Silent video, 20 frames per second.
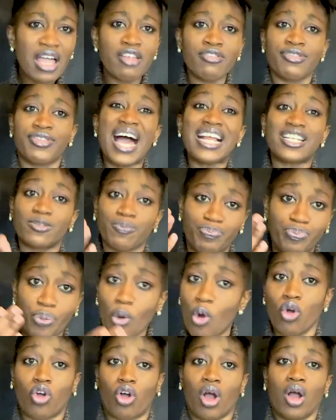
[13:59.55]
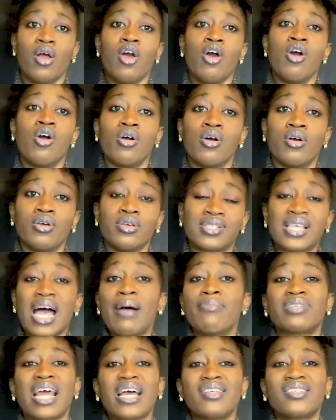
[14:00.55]
that book
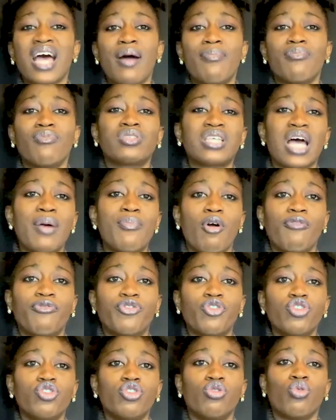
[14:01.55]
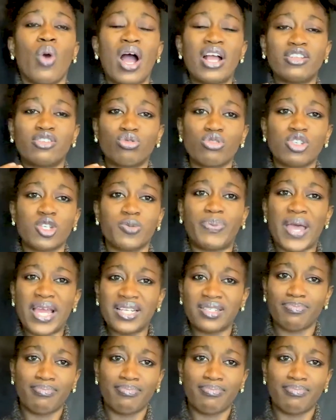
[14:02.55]
some some some of you you want to spend